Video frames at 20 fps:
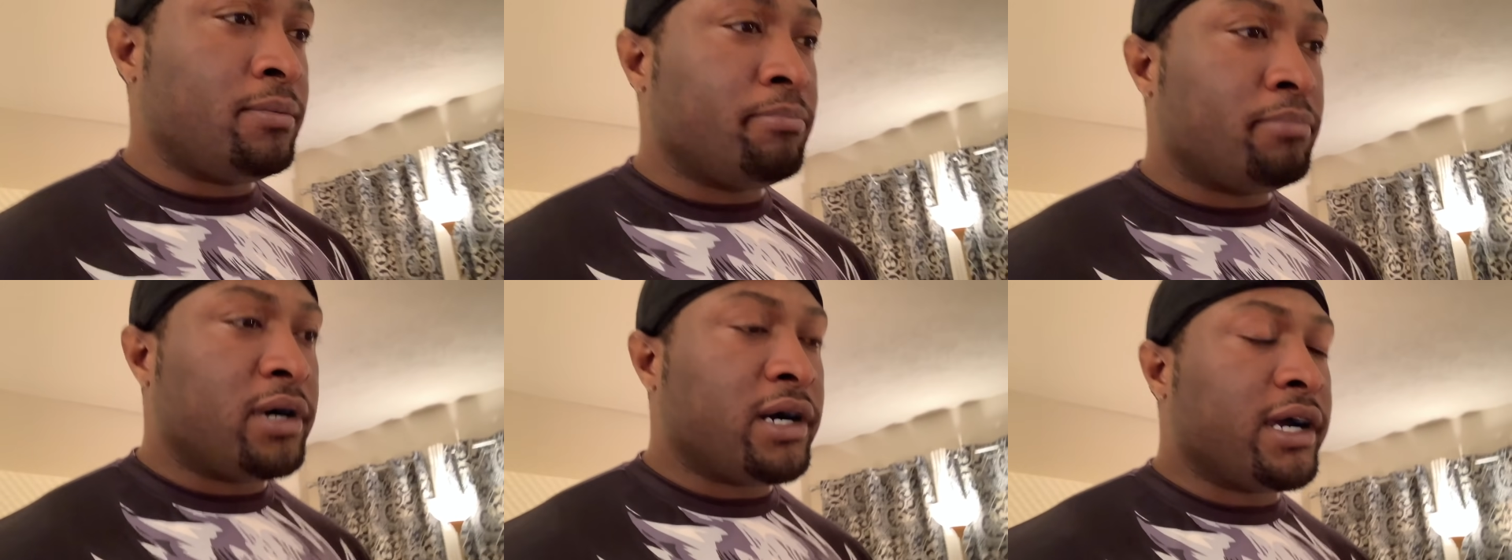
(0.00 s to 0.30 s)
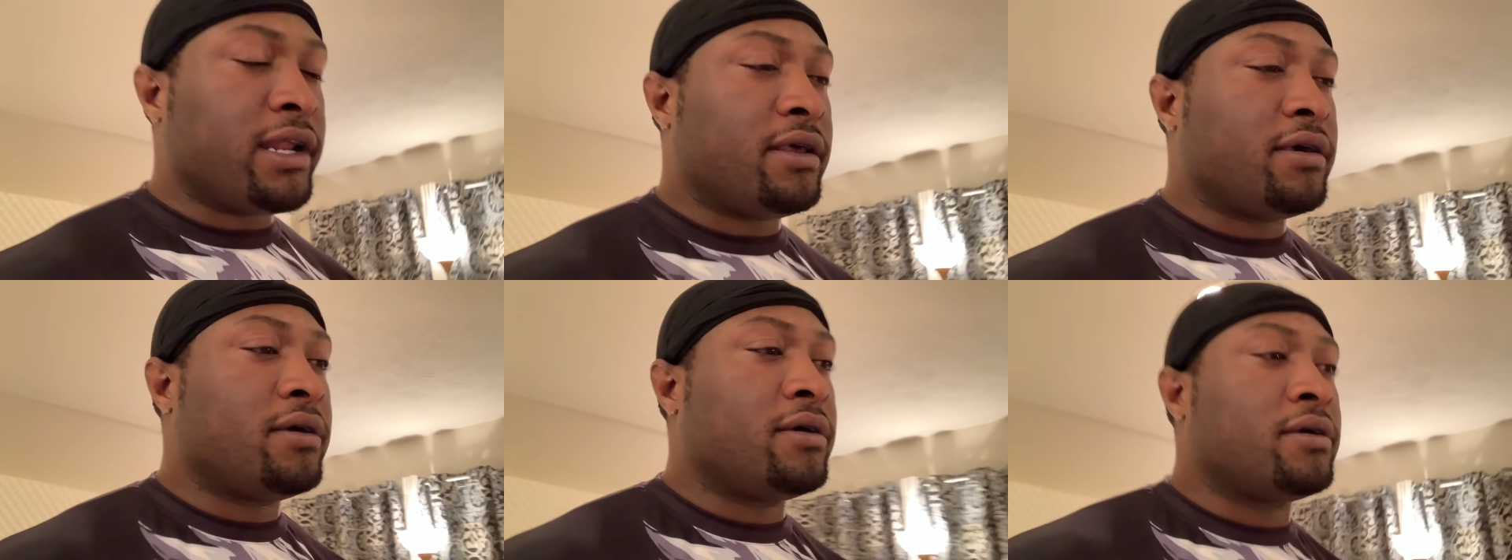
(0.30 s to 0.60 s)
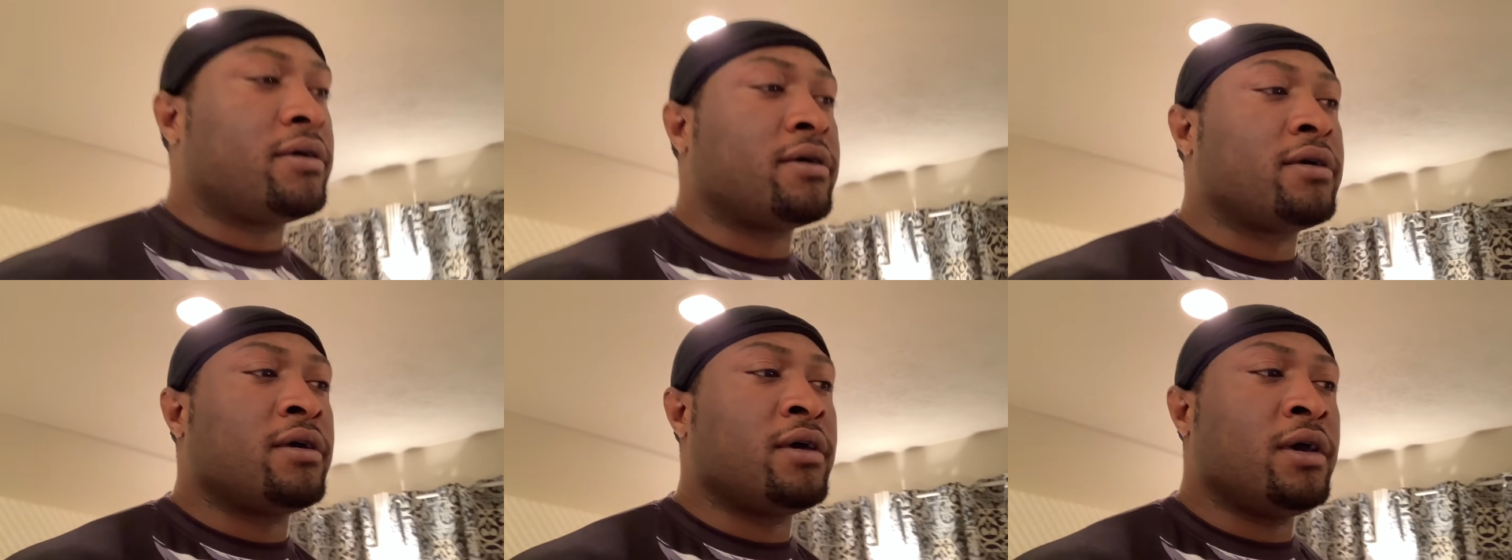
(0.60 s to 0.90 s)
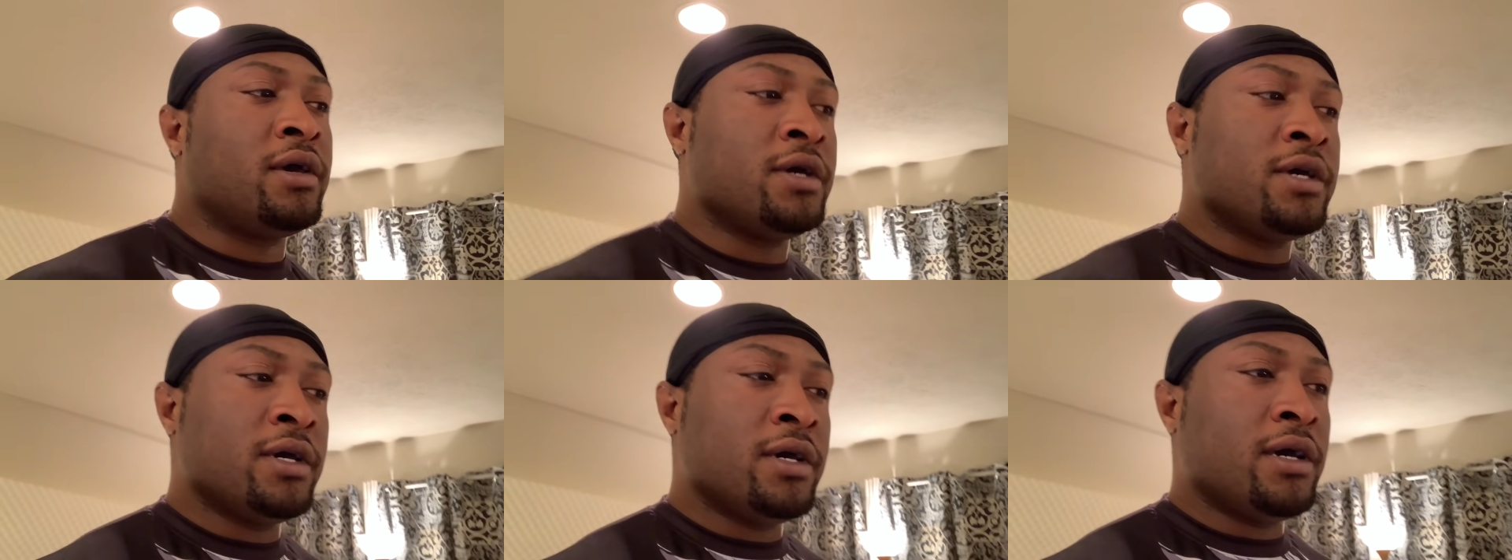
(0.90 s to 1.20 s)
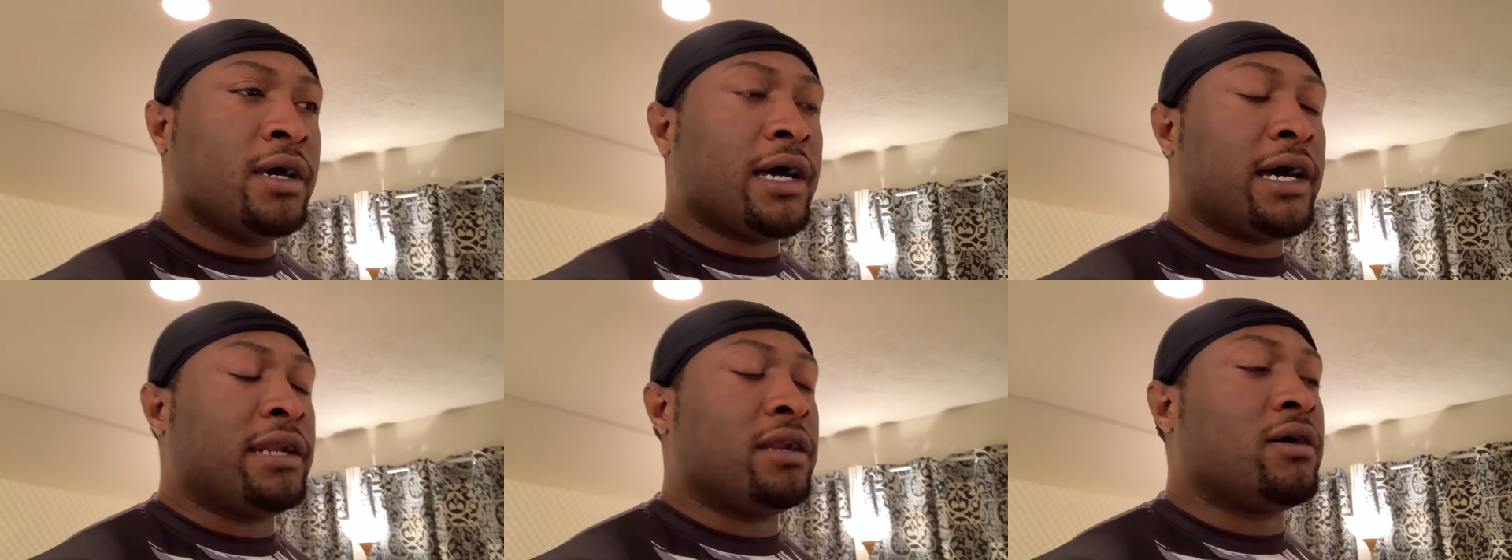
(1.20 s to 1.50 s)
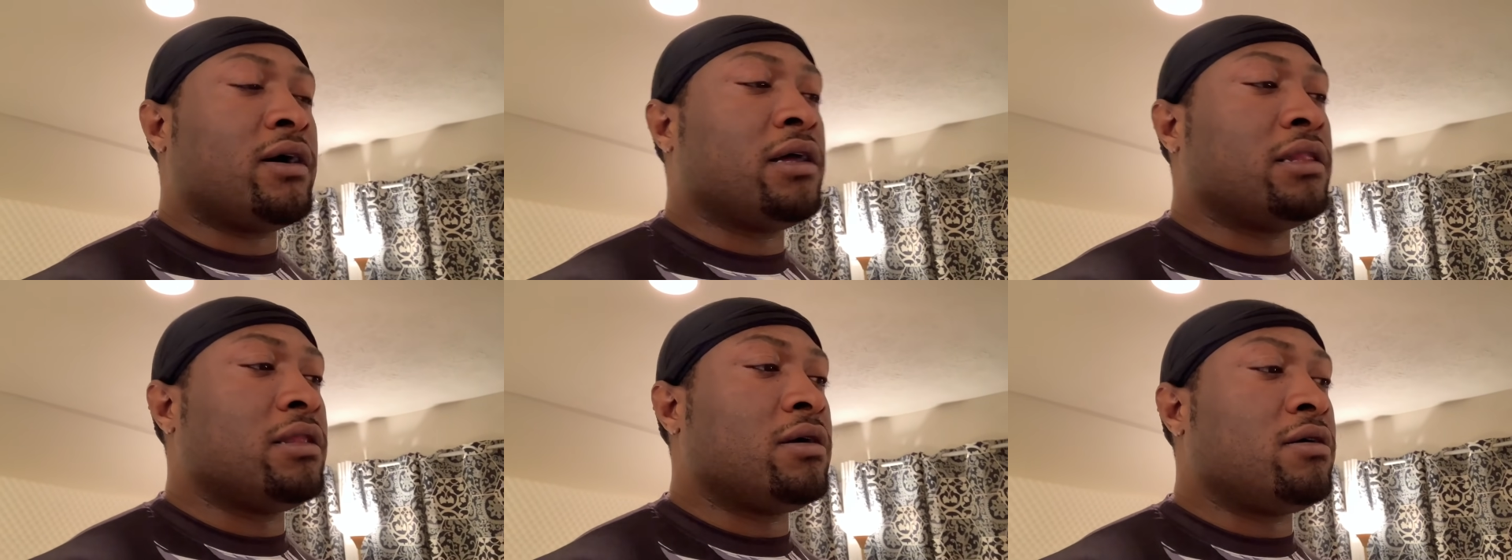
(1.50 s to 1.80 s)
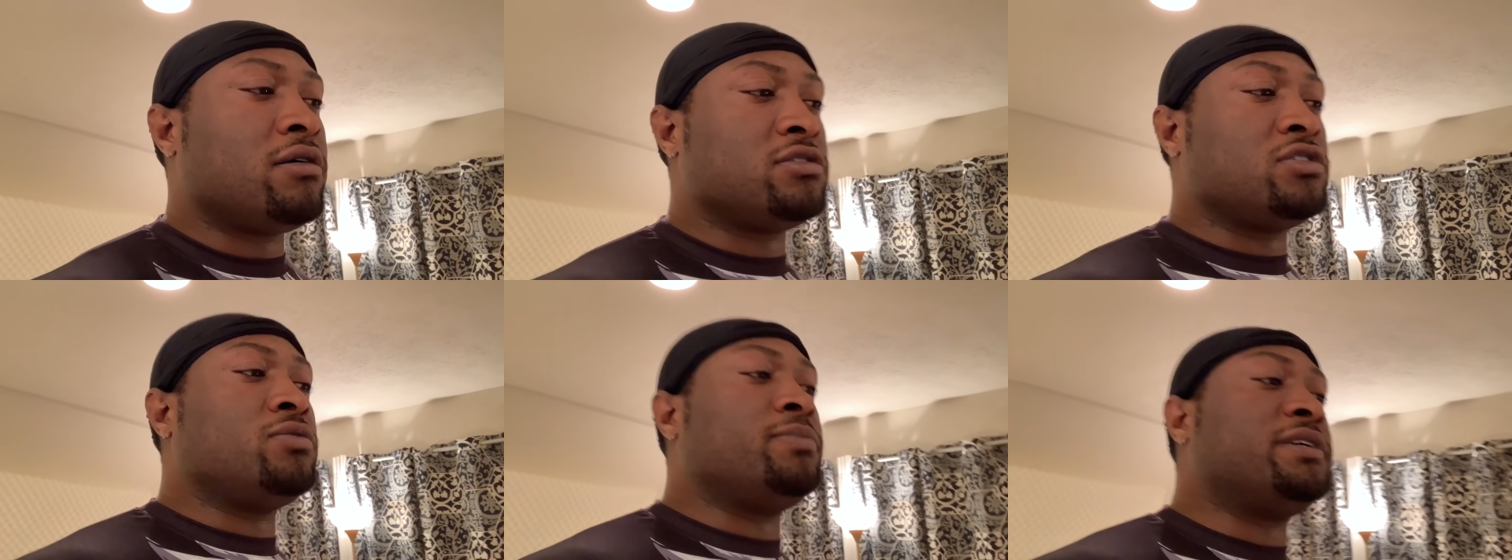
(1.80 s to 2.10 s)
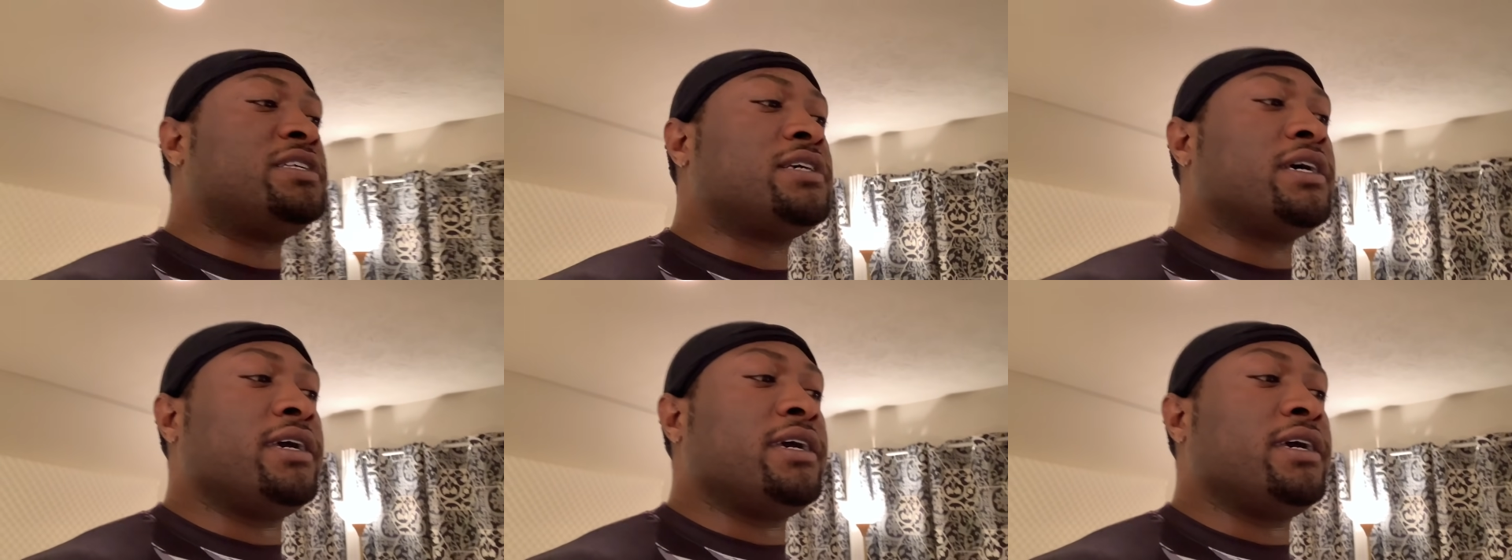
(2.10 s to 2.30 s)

But I know how long you be